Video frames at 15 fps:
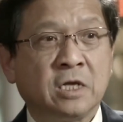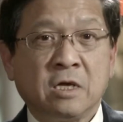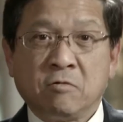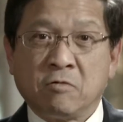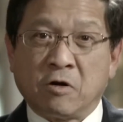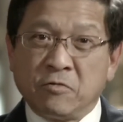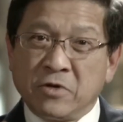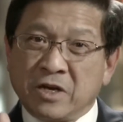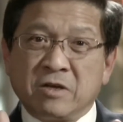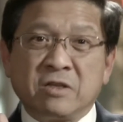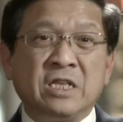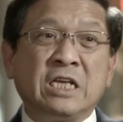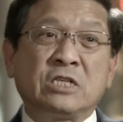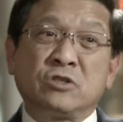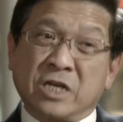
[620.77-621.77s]
Well, we
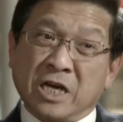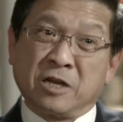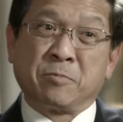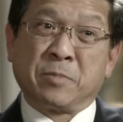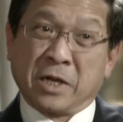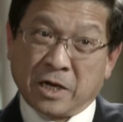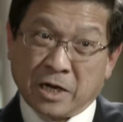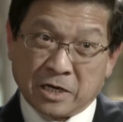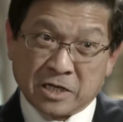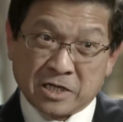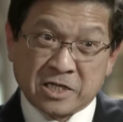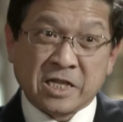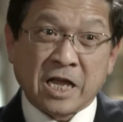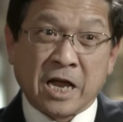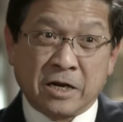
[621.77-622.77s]
need to get a better
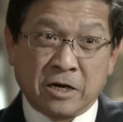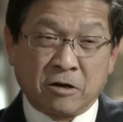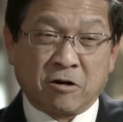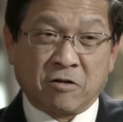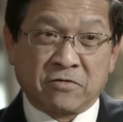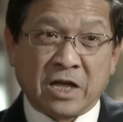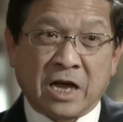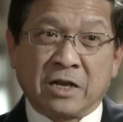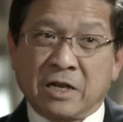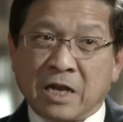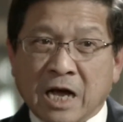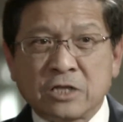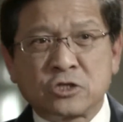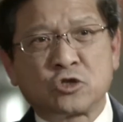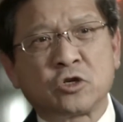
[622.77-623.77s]
understanding of that,
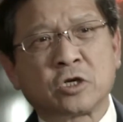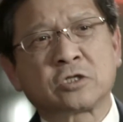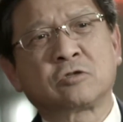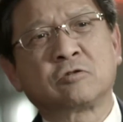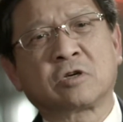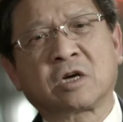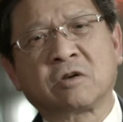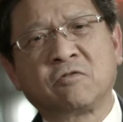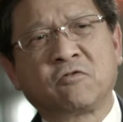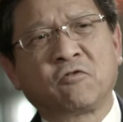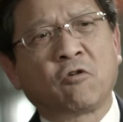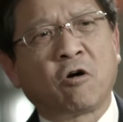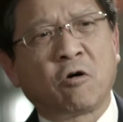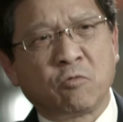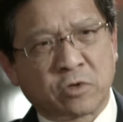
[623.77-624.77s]
not just to
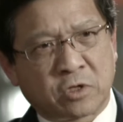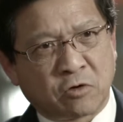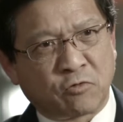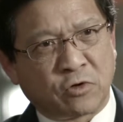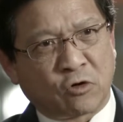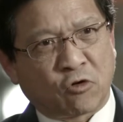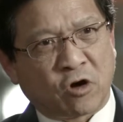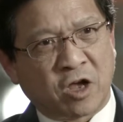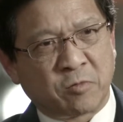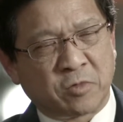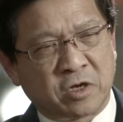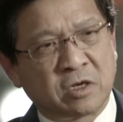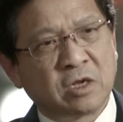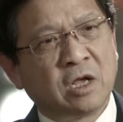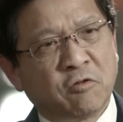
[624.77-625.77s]
conform with the
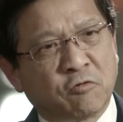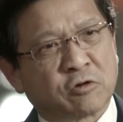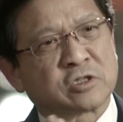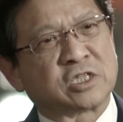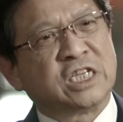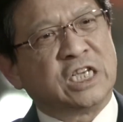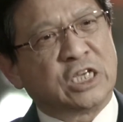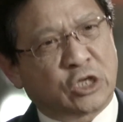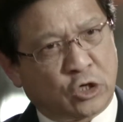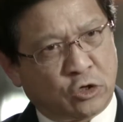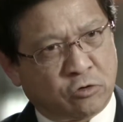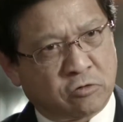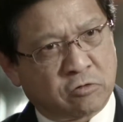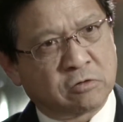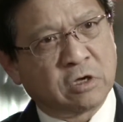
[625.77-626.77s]
requirement for
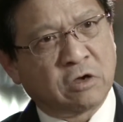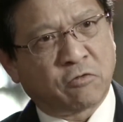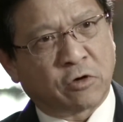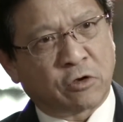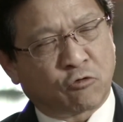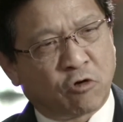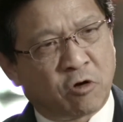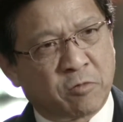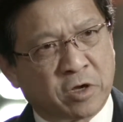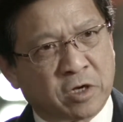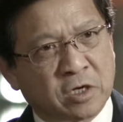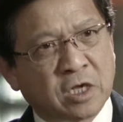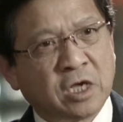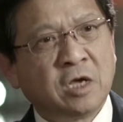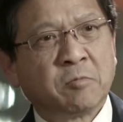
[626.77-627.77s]
DQ for equipment,